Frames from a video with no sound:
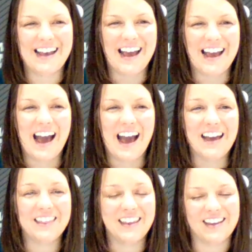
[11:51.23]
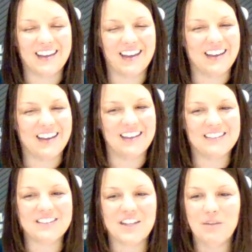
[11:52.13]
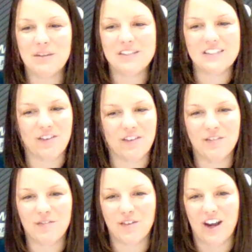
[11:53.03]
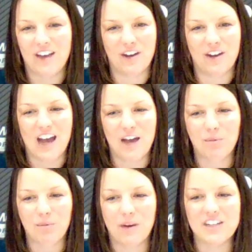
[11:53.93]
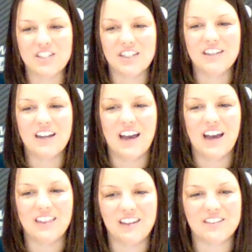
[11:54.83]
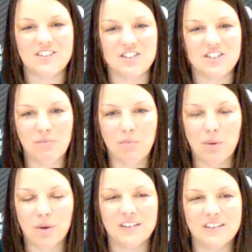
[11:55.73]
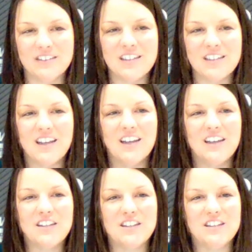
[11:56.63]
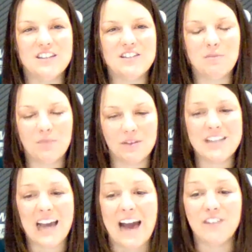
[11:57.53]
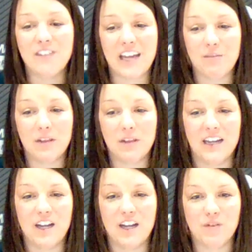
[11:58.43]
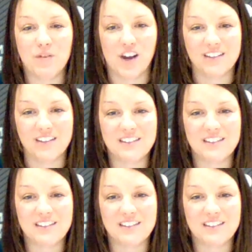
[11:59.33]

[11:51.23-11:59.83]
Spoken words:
I think it's going to be different for every operation. I think it's just important to have a game plan up front.